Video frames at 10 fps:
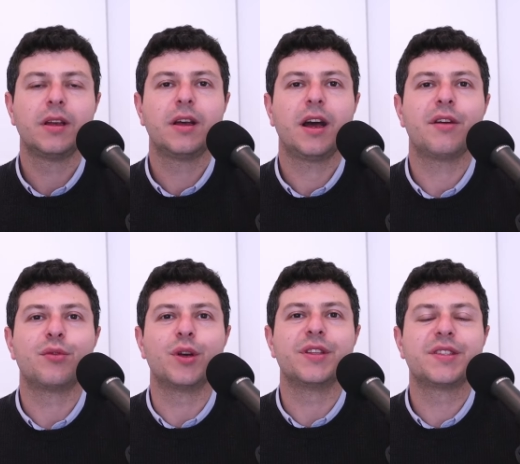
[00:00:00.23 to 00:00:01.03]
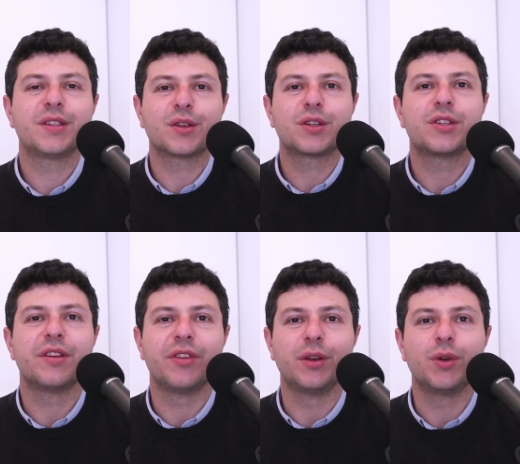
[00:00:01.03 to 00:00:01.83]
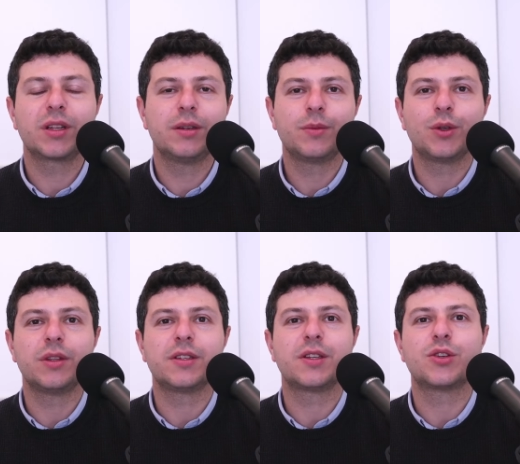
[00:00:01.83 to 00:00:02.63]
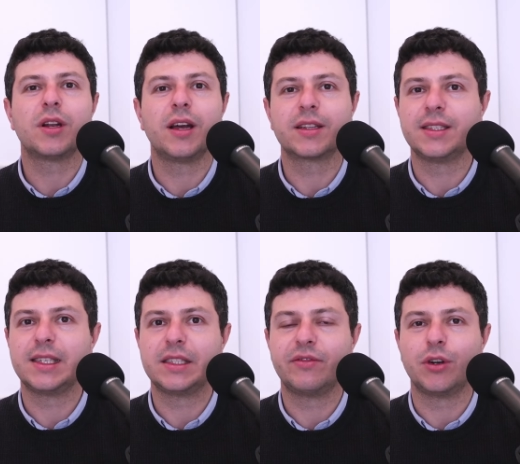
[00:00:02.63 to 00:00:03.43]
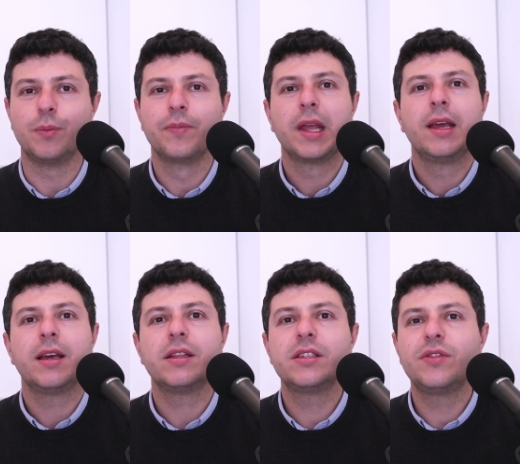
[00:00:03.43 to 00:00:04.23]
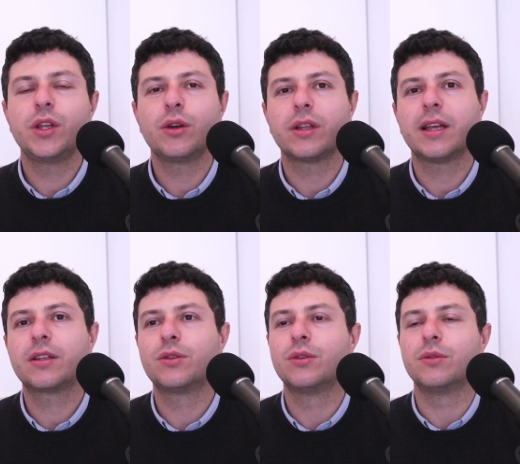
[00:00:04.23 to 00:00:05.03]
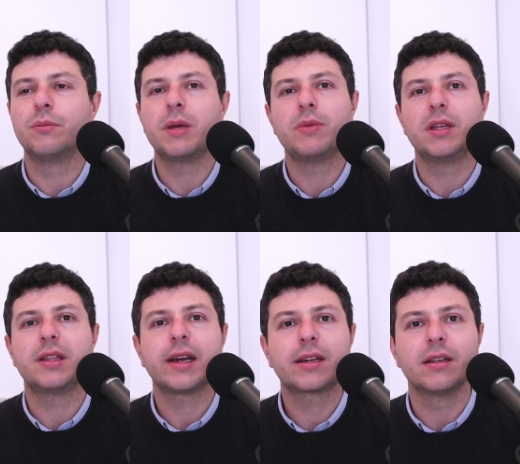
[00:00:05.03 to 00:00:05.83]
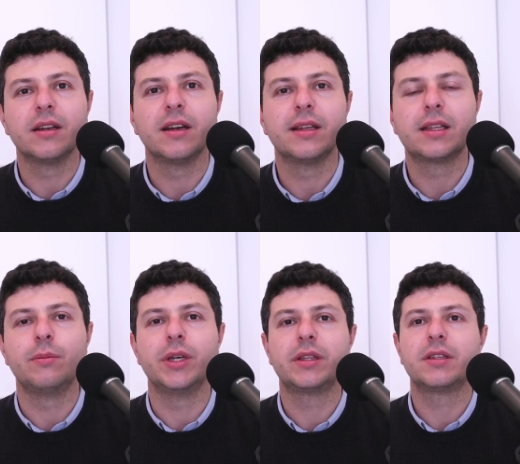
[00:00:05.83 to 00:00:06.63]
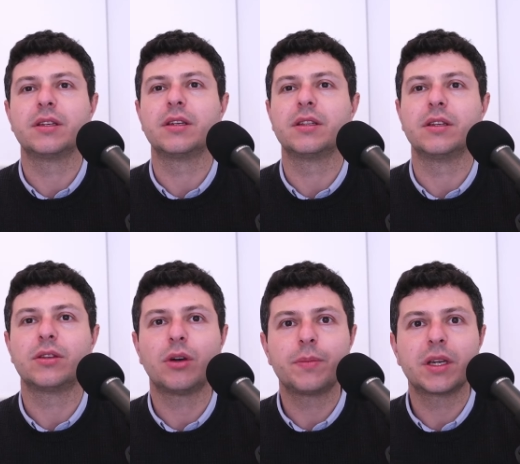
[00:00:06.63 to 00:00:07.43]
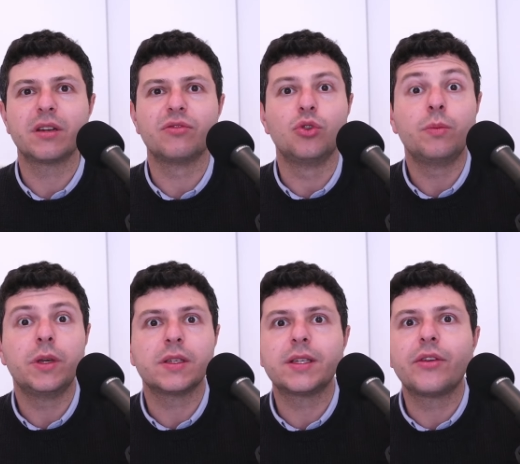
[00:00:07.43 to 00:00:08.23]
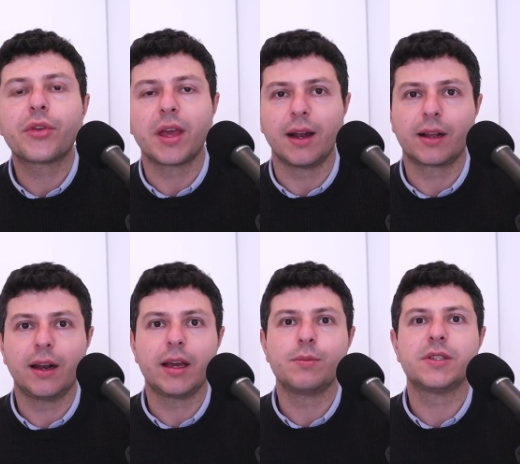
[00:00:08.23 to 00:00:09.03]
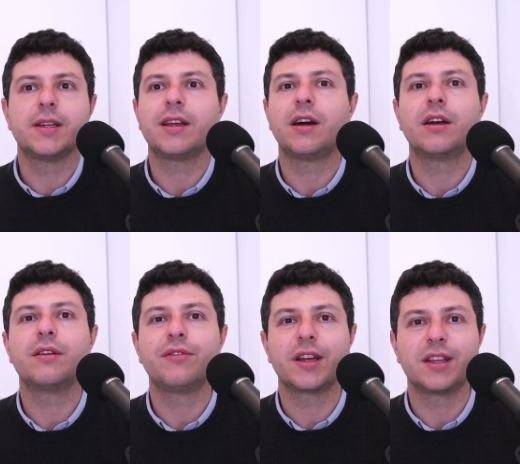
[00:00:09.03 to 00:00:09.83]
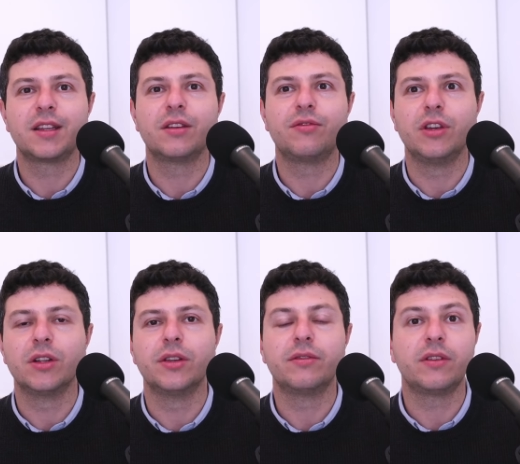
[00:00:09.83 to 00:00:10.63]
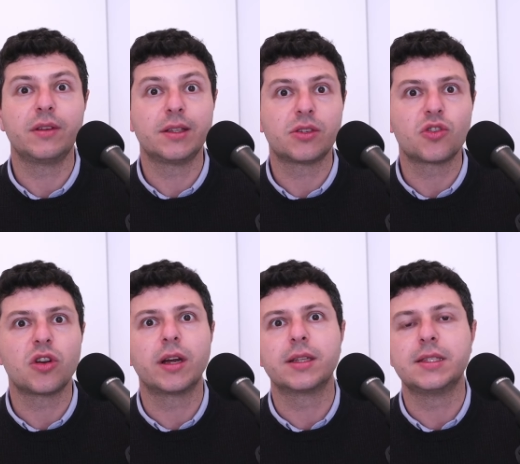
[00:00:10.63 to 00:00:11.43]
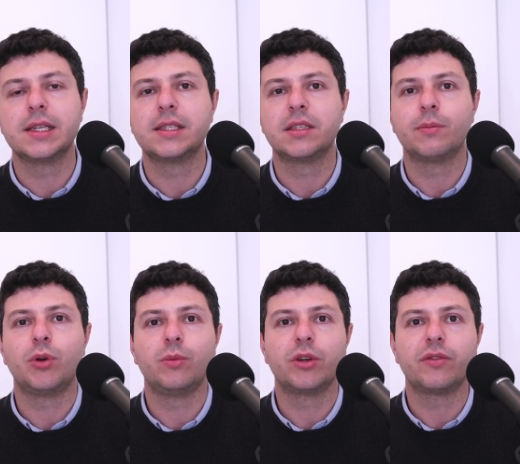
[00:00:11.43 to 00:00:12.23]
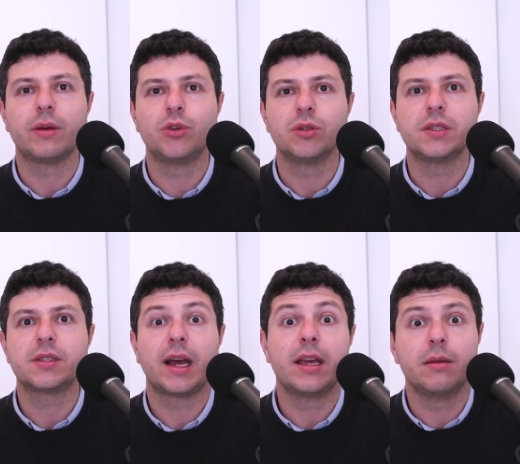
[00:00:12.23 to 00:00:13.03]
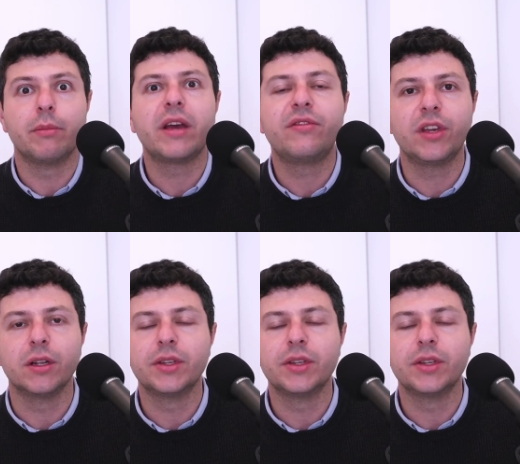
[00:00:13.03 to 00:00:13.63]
Hi everyone, this is Dr. Stefan. Welcome to Interstitial Lung Disease Info. In this video, I'd like to maybe tackle a little bit uh, the topic of dubious health claims that are affecting the field of interstitial lung diseases and pulmonary fibrosis, i.e. my field.